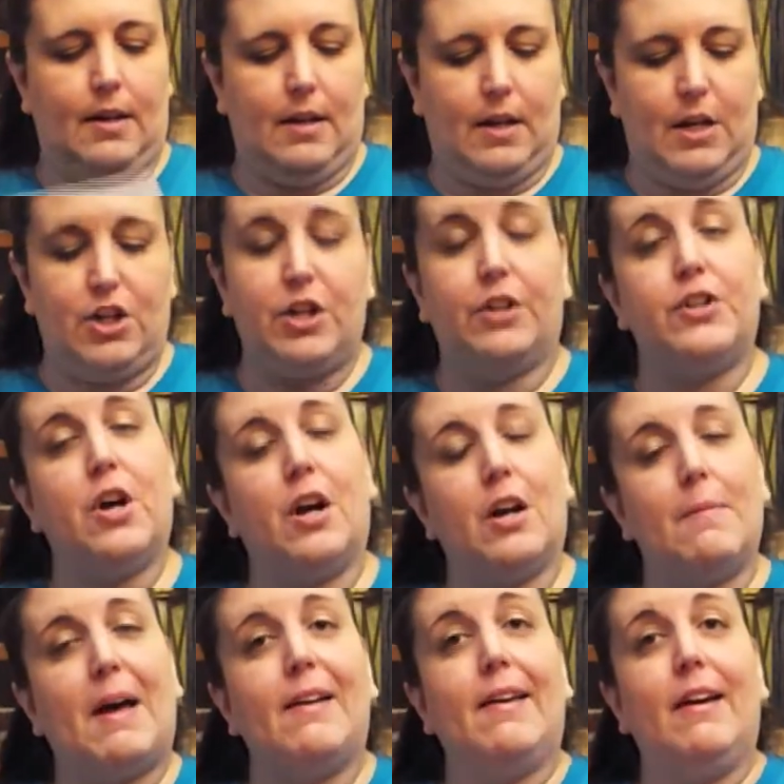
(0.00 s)
I shall talk
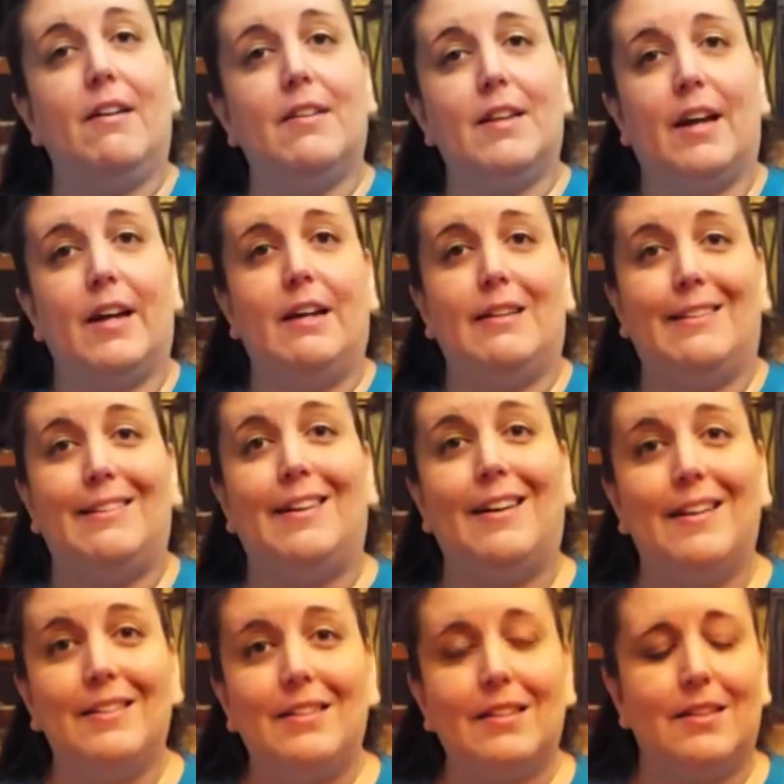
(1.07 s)
about Caroline a
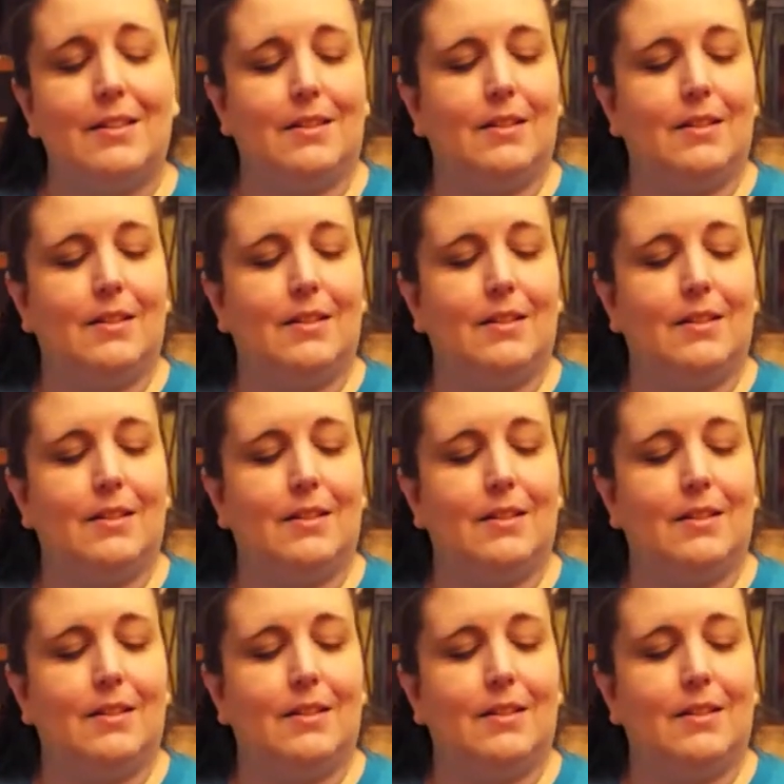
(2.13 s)
lot